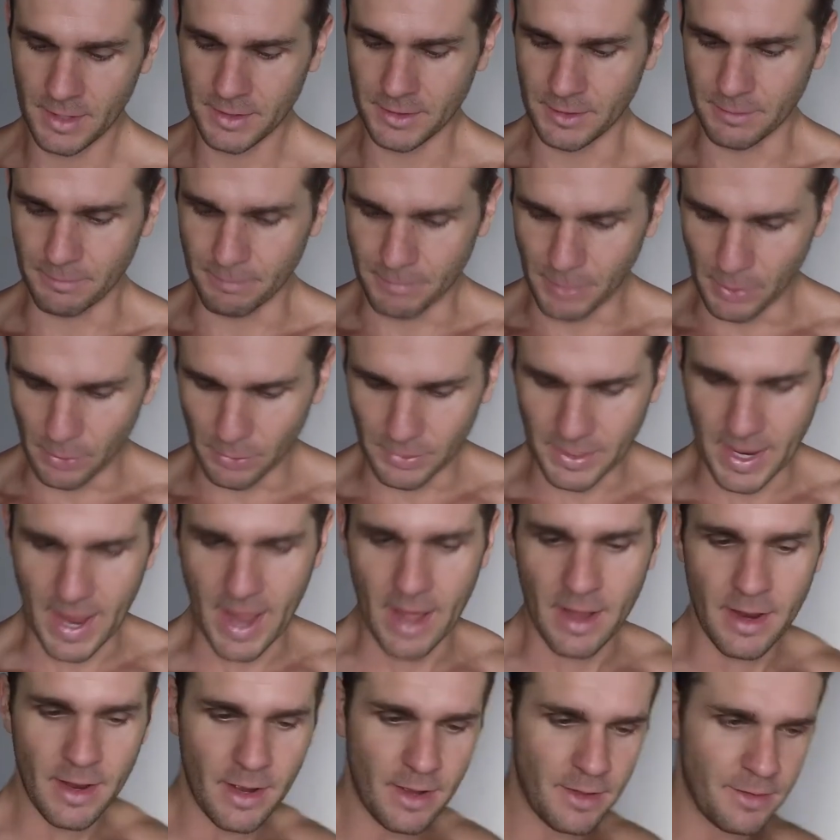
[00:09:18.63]
to build
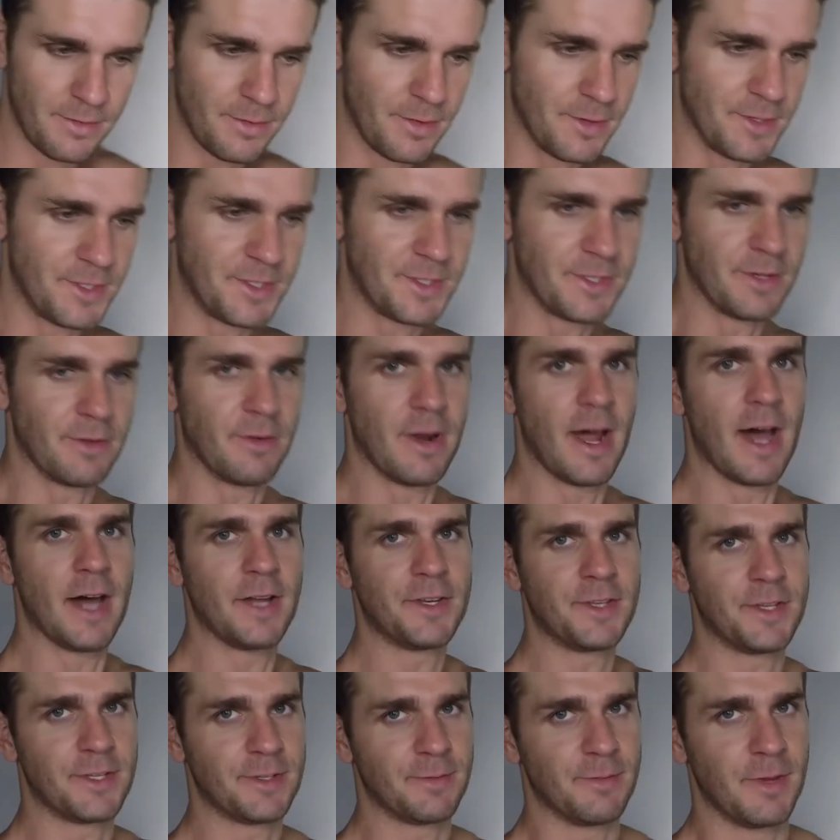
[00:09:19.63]
out the
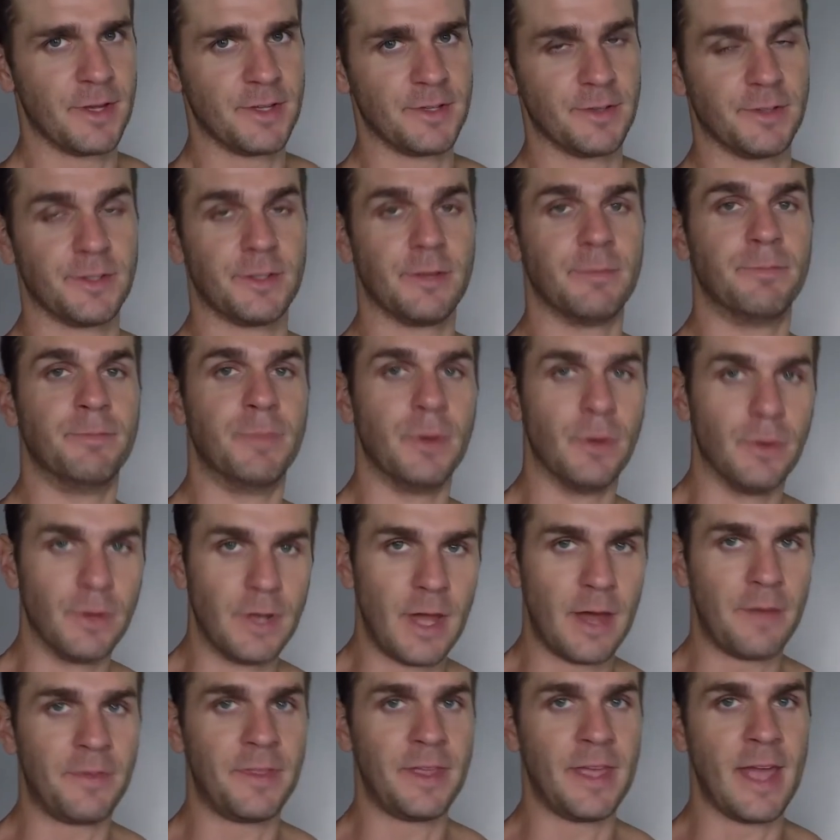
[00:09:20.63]
serratus muscles, to build
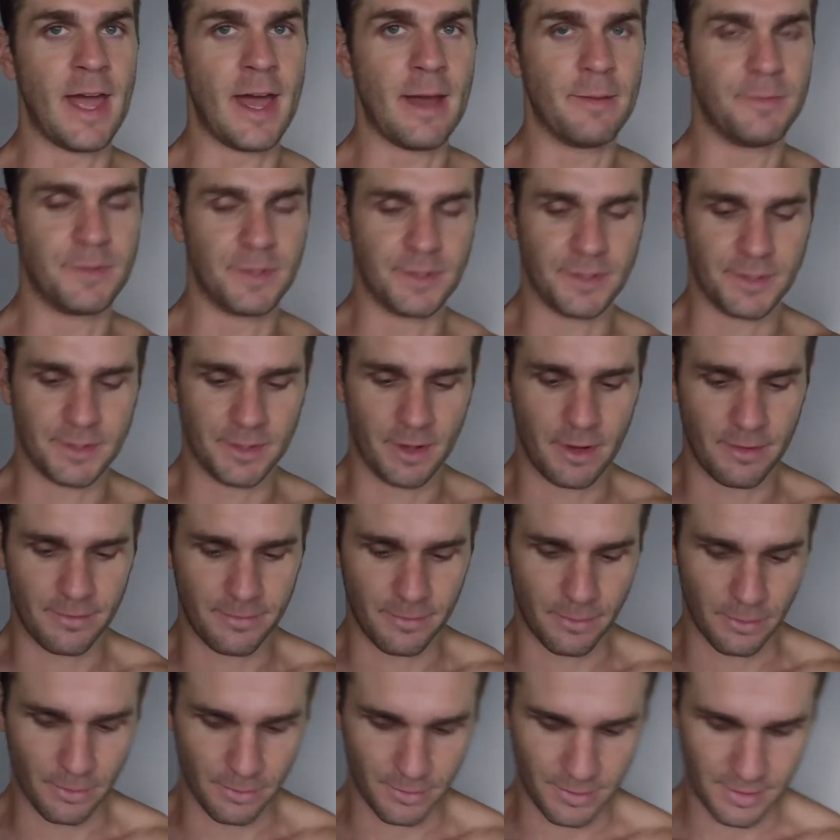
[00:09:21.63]
out the abs and so
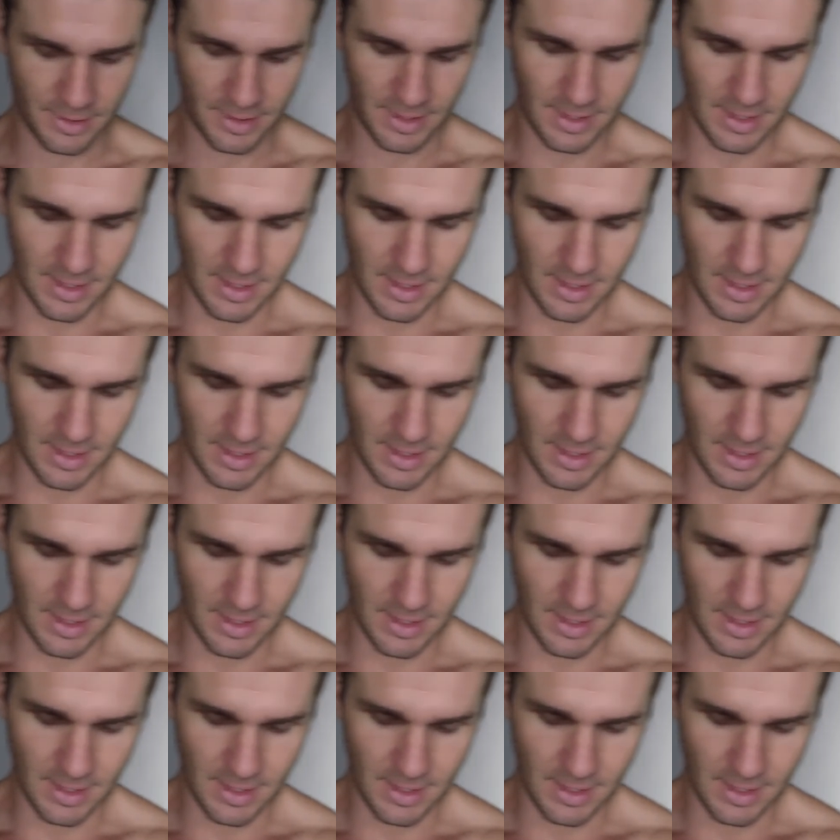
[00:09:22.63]
forth.